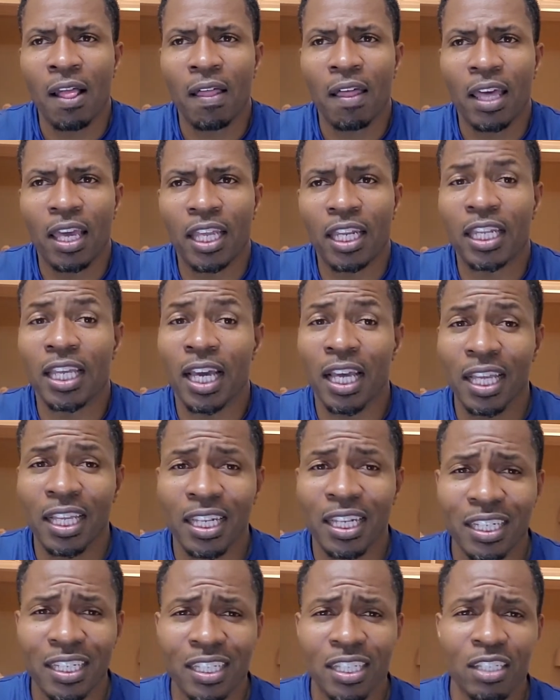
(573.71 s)

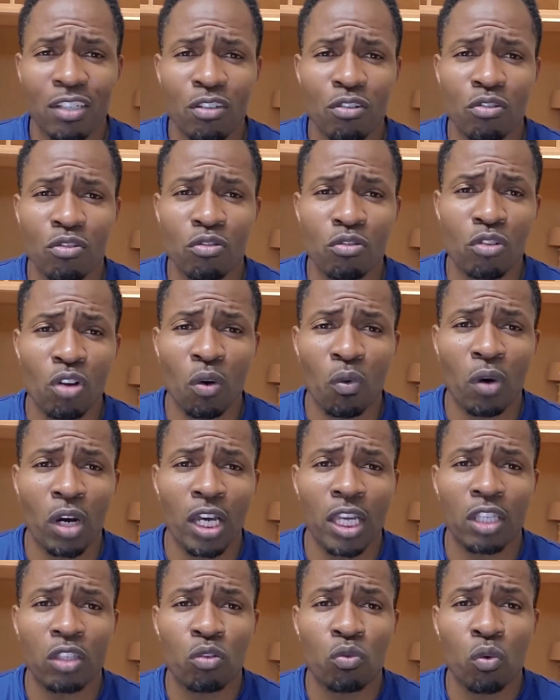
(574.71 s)
and you know
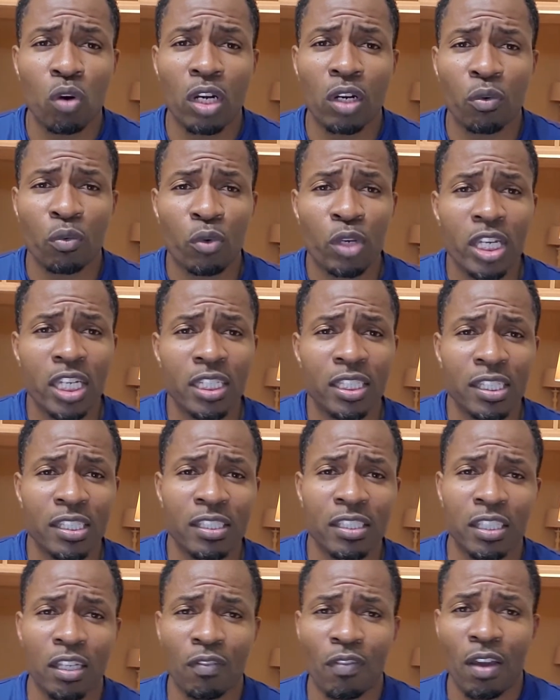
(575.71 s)
what? You want to read this
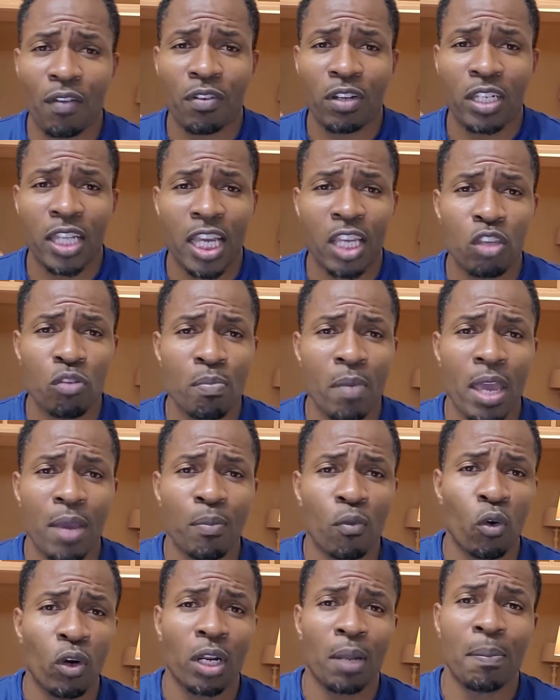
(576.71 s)
stuff every day. You may
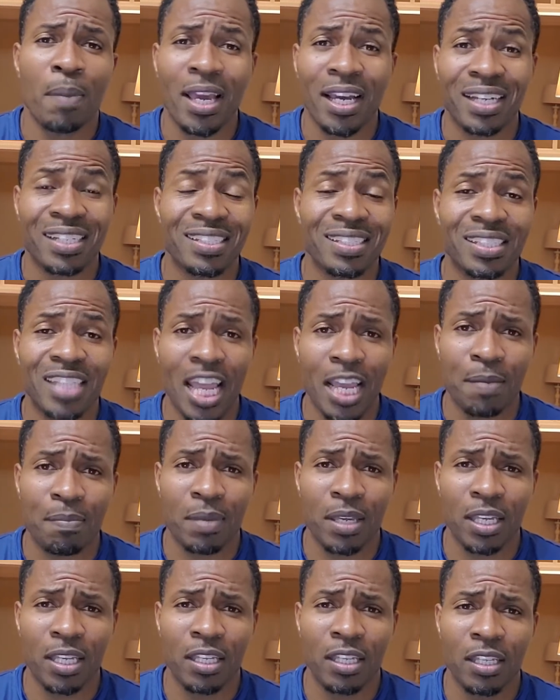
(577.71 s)
want to make a
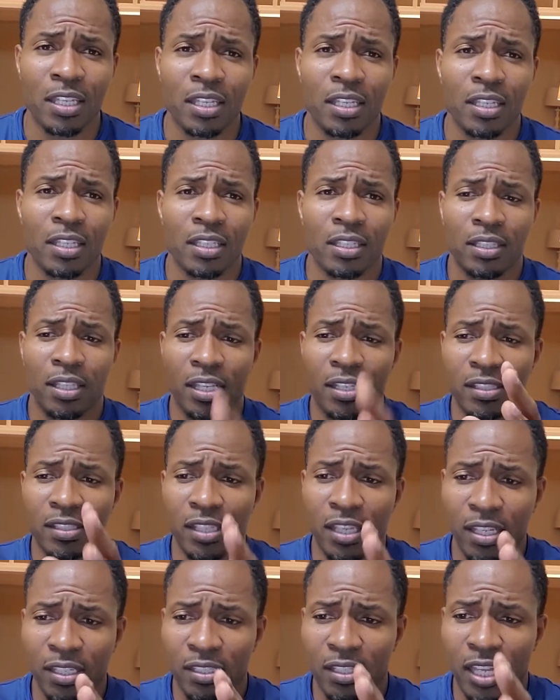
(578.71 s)
statement that
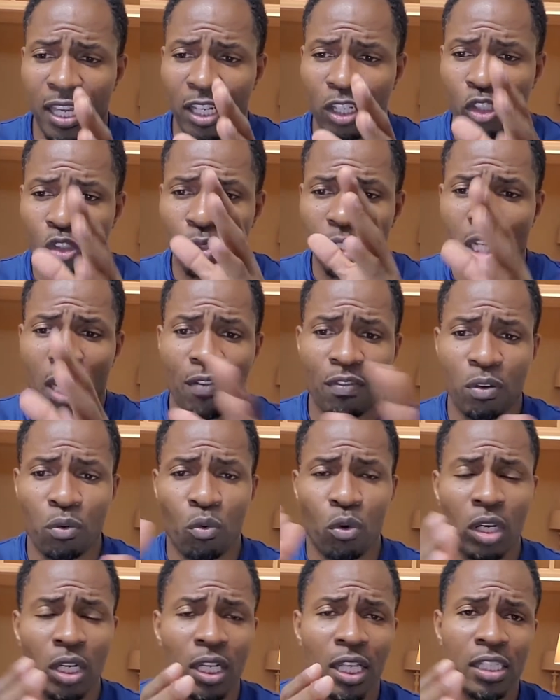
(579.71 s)
says that treat
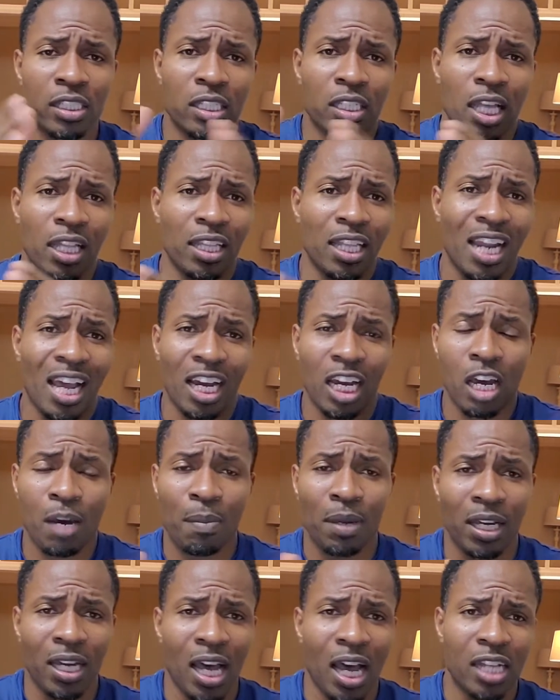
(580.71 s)
everyone that I come
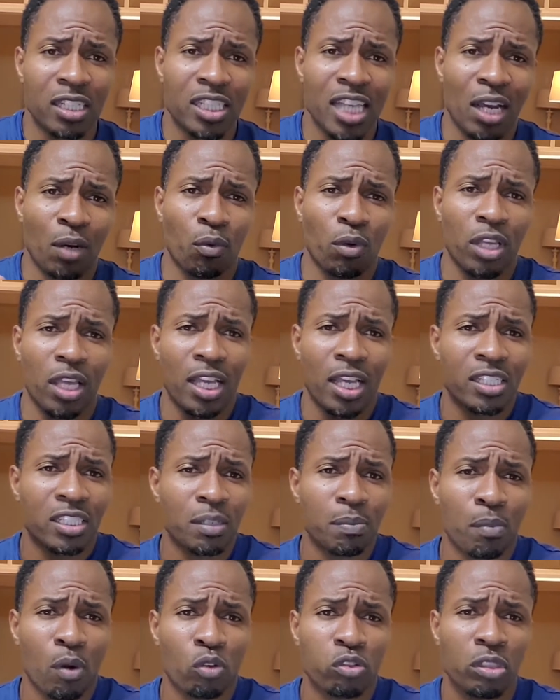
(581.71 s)
in contact with as the
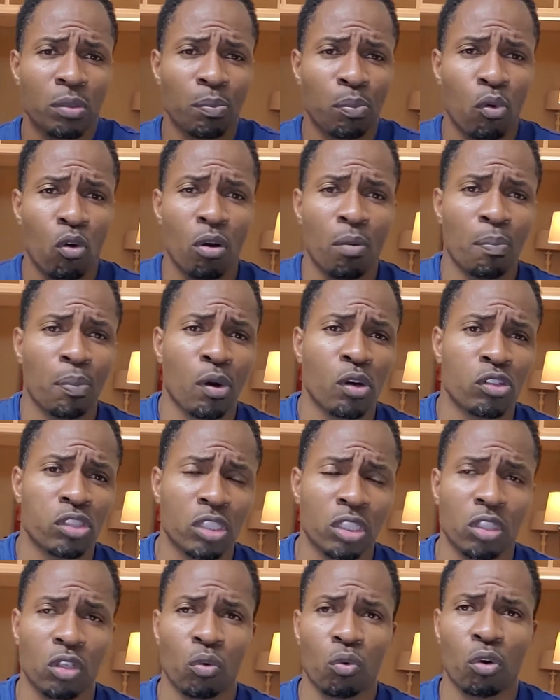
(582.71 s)
most important person
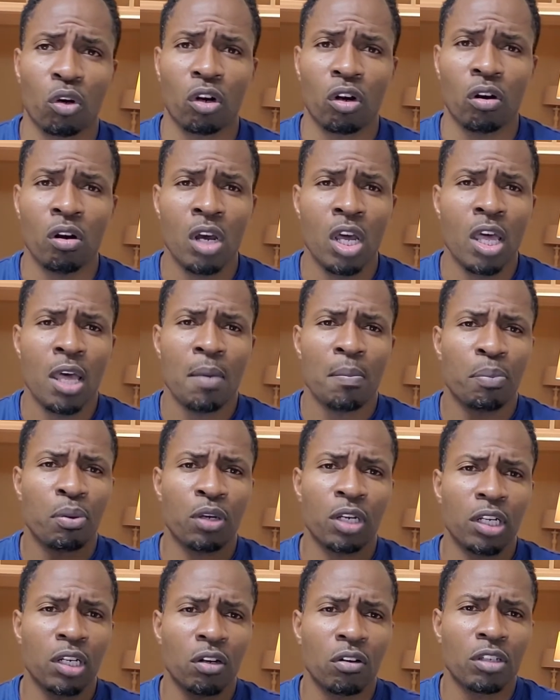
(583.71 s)
in the world. Put
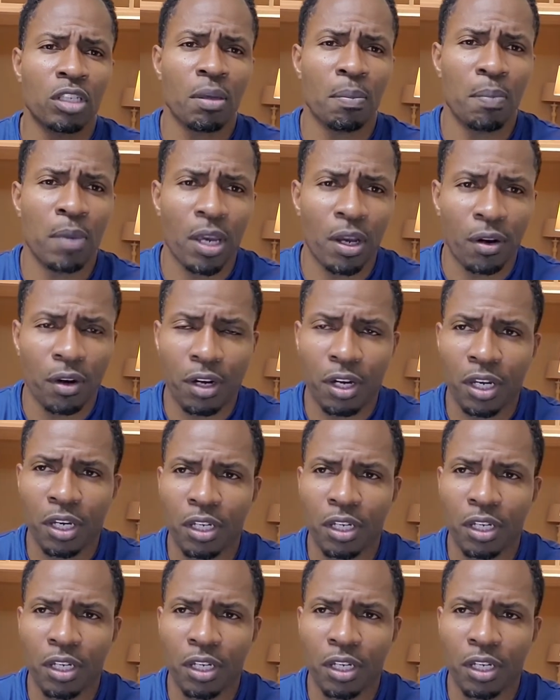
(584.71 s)
it on your mirror,